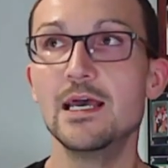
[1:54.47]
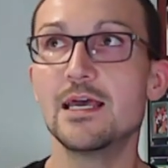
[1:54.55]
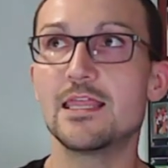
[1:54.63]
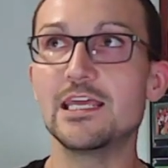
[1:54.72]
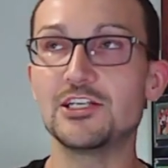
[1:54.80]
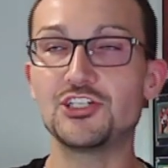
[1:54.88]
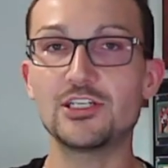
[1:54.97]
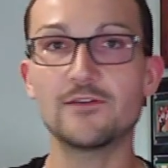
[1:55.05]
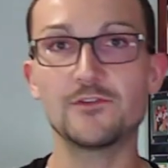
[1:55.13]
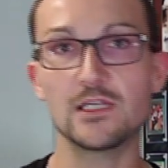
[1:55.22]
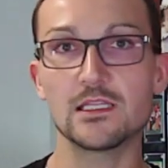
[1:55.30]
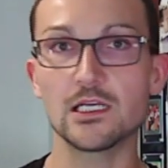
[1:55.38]
They
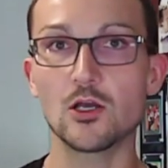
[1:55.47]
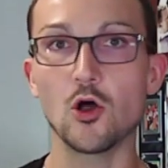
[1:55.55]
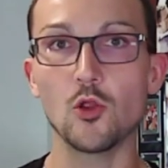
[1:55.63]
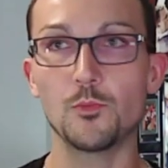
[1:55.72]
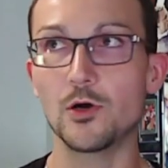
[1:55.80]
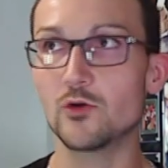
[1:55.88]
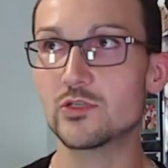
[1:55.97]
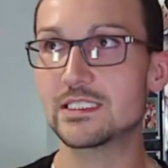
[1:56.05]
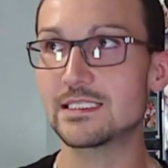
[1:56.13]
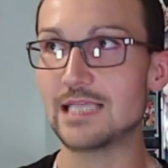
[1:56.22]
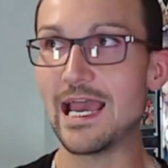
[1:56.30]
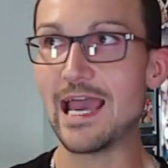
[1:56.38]
shifted the
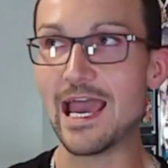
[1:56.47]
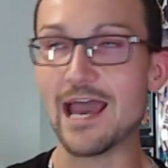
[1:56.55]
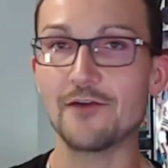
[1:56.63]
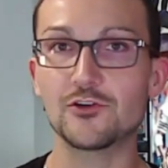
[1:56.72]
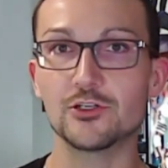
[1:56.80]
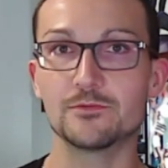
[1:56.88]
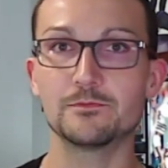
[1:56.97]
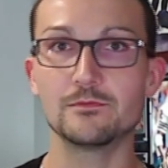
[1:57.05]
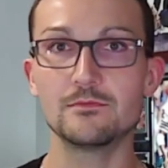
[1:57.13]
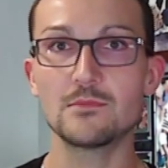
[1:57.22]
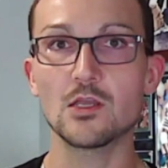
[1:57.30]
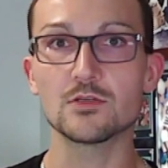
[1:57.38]
goalposts after
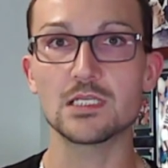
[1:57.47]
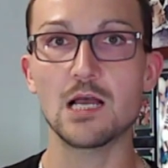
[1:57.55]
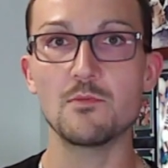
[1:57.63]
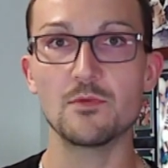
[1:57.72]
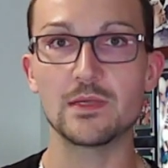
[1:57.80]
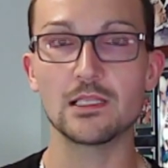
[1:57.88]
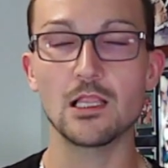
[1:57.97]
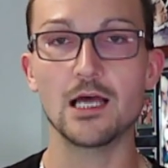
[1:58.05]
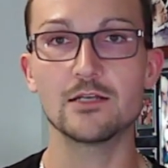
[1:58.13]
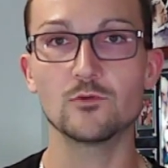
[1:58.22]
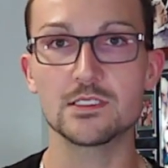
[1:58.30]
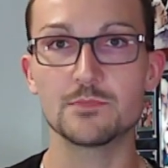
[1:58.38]
Osama Bin
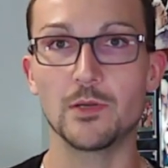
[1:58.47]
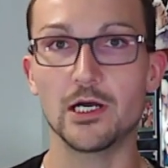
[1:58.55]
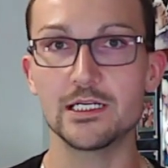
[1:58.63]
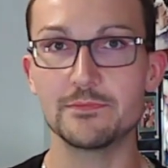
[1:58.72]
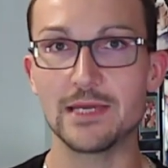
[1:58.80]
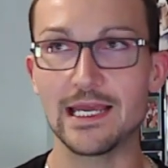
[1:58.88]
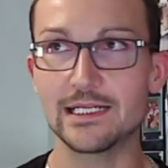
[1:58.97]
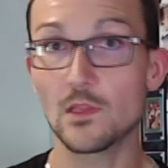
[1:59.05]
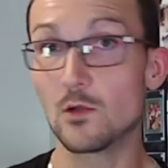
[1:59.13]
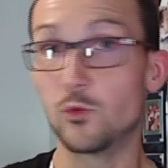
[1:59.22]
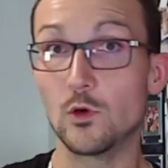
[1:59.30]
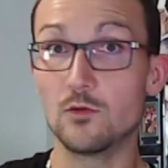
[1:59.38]
Laden was bodybagged.